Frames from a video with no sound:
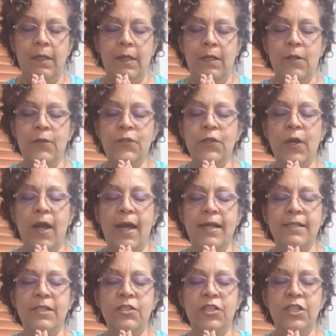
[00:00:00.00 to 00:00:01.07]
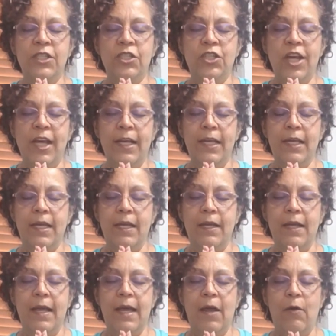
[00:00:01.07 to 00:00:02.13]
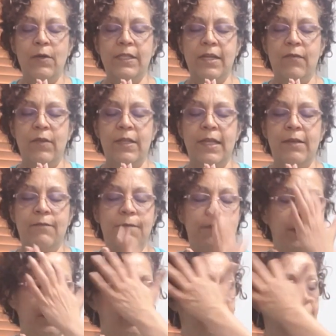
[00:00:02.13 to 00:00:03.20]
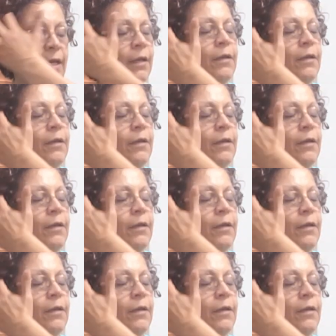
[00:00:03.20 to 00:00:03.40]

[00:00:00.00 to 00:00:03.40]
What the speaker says: Close your eyes and just check in. How is everything feeling?